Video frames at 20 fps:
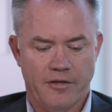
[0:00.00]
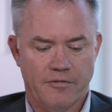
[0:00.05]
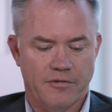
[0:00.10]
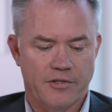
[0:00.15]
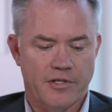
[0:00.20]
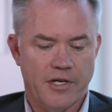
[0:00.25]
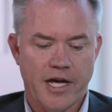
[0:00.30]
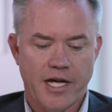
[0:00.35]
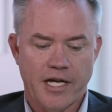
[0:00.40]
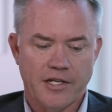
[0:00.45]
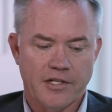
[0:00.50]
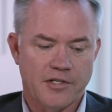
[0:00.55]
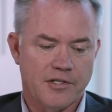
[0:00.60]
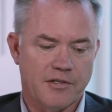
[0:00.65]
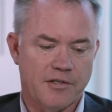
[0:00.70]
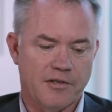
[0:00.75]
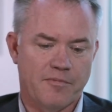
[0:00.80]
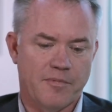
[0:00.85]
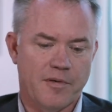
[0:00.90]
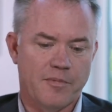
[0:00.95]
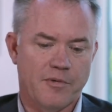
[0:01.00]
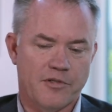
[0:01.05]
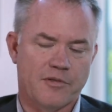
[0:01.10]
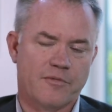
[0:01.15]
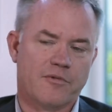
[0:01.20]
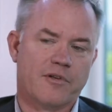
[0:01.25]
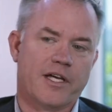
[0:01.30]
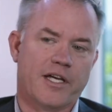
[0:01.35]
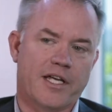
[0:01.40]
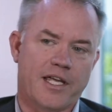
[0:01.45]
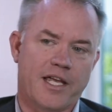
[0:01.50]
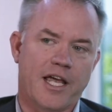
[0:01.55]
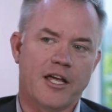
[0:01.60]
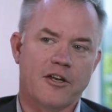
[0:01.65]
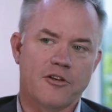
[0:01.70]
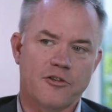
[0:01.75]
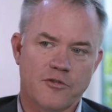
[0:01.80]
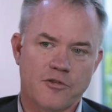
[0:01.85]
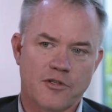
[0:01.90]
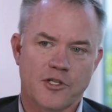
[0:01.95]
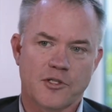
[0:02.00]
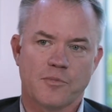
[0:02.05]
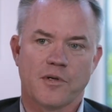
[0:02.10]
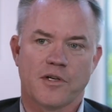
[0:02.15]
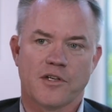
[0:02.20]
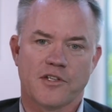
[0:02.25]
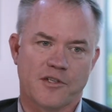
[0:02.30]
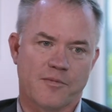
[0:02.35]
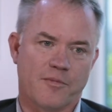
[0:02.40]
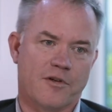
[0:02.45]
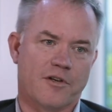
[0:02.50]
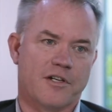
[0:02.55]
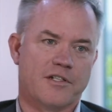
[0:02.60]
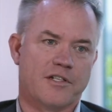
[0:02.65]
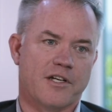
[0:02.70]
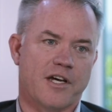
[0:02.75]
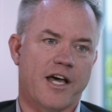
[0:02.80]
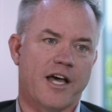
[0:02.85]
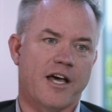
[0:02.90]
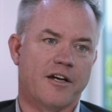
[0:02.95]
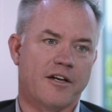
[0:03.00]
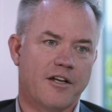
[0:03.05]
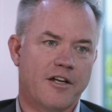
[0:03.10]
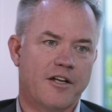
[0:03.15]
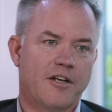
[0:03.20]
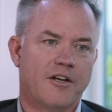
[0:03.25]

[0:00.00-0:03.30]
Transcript: diets, if people say, well, I can't do this because I'm on a diet,